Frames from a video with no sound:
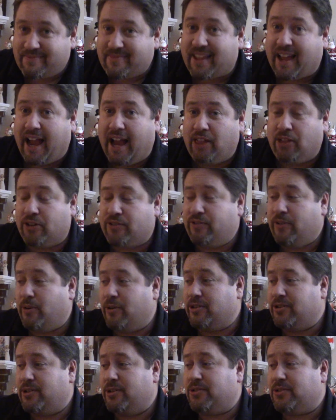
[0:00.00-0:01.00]
I look
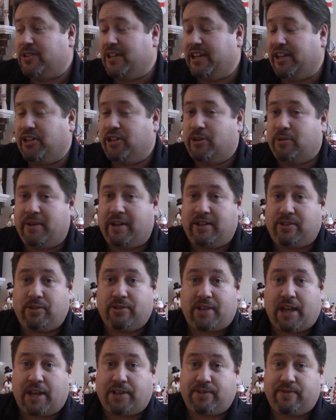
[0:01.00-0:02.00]
forward to seeing you in
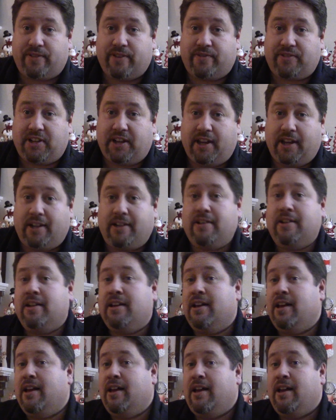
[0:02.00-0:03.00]
2015,
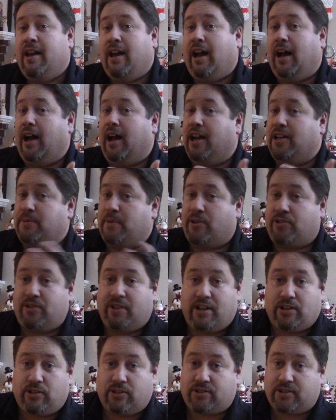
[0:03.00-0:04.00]
especially
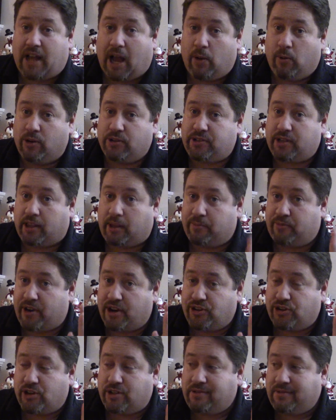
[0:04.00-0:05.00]
at Star Wars
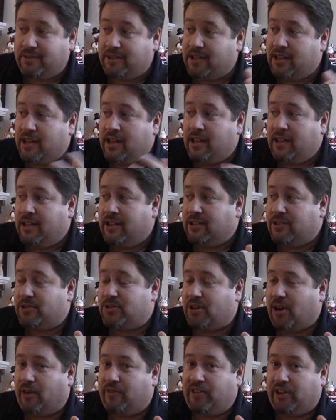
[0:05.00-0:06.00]
Celebration.
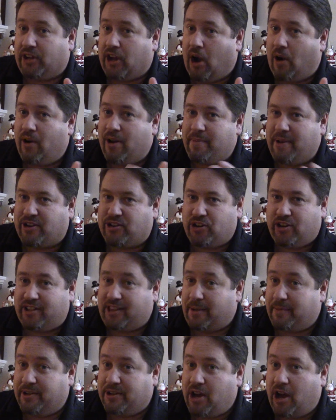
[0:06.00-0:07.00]
So if you're going, make sure you
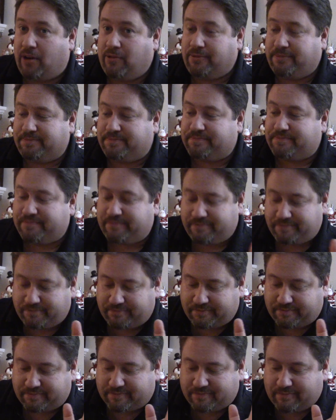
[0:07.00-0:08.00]
let me know.
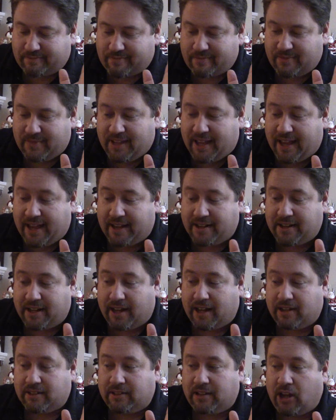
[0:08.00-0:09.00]
And
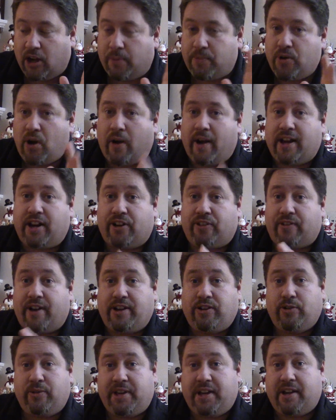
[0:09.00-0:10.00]
I hope you all had a
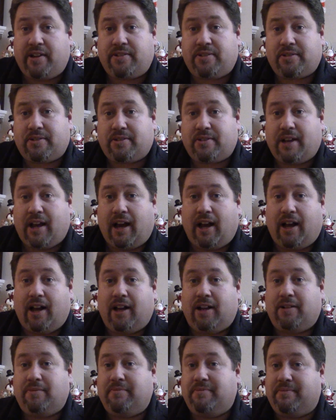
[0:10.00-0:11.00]
great New Year's
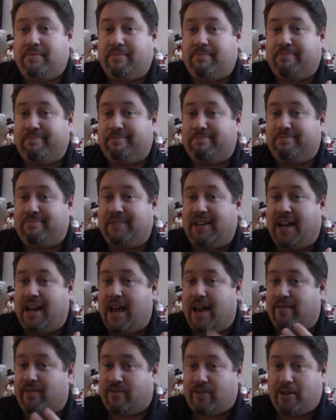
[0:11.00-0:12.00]
and
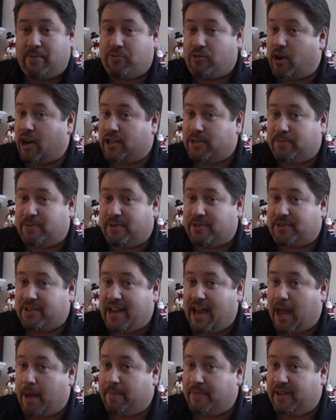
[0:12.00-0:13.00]
have a very prosperous and
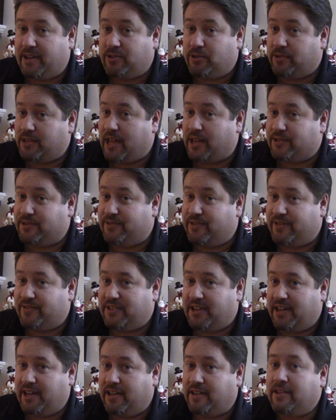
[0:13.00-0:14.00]
happy 2015.